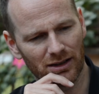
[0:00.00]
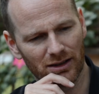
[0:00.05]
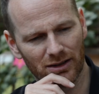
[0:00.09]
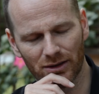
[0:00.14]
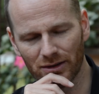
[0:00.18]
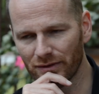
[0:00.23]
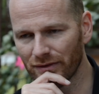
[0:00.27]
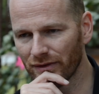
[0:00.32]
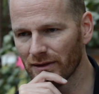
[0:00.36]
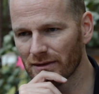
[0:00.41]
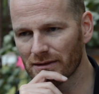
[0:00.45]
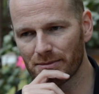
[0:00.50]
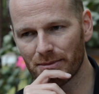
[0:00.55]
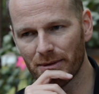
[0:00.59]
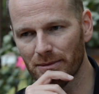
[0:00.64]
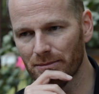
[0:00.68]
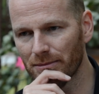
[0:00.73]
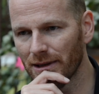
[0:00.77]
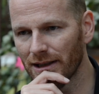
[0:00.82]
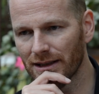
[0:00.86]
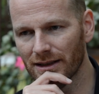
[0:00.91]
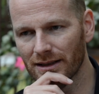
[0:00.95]
of good films
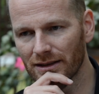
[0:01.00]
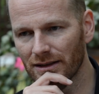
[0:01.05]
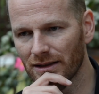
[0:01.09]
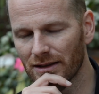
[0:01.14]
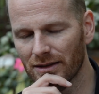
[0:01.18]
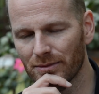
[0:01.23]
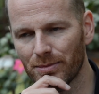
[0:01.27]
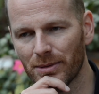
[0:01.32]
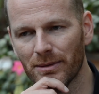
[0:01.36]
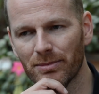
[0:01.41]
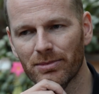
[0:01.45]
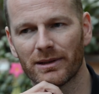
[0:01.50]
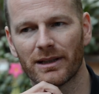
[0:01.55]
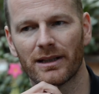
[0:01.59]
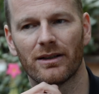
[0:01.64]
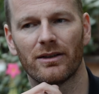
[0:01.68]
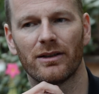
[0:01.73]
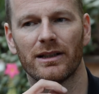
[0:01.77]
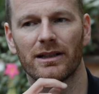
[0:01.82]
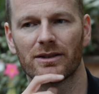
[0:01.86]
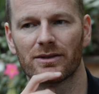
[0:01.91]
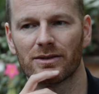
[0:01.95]
being made, a lot of people that
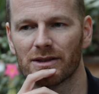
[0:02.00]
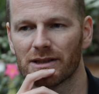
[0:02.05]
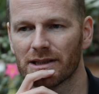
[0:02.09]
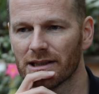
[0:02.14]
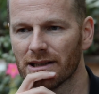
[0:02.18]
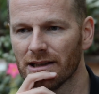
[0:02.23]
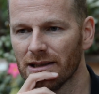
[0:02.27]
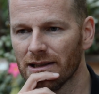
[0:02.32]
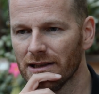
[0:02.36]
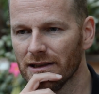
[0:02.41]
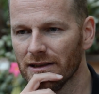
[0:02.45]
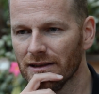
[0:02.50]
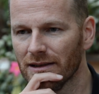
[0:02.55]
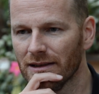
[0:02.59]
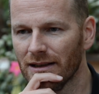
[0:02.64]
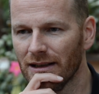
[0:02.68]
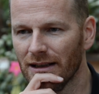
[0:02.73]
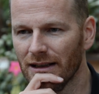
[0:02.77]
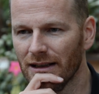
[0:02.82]
are interested, and